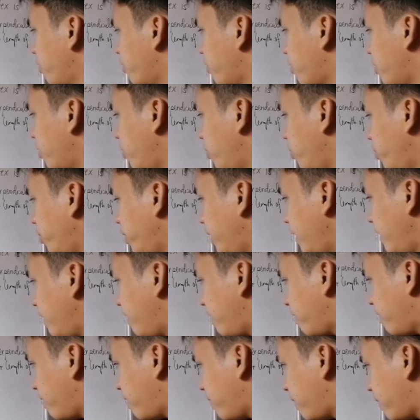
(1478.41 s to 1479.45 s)
So
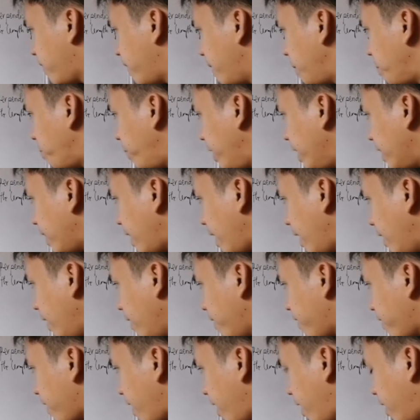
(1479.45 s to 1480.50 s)
this simply
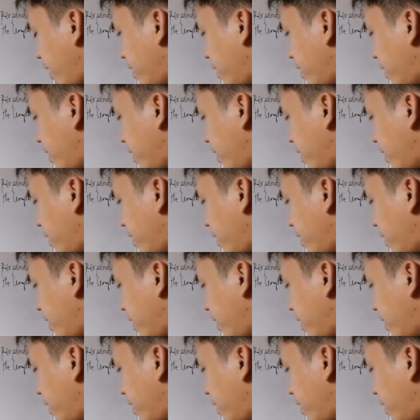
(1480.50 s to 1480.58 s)
tells